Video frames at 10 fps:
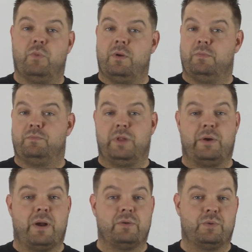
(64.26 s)
went,
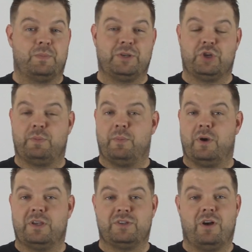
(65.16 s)
played around with my serpent
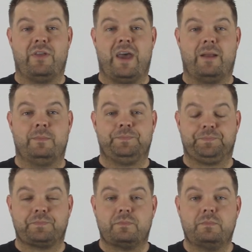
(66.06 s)
buggies and all that.
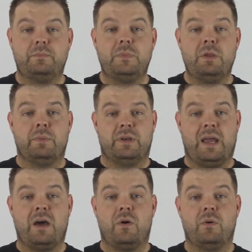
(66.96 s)
But
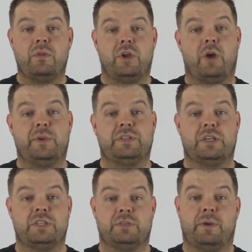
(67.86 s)
now the
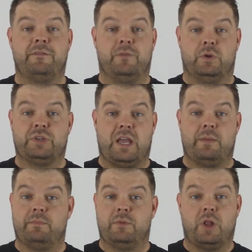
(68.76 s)
RB6 is my
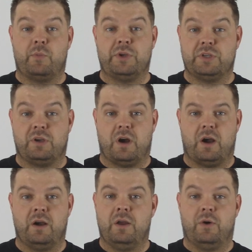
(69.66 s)
full-time club racing
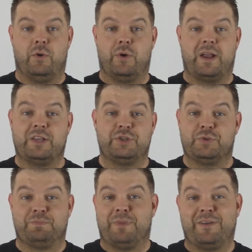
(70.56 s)
car, or I guess
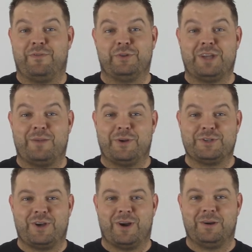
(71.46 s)
just my full-time
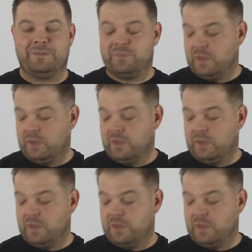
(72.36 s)
race car.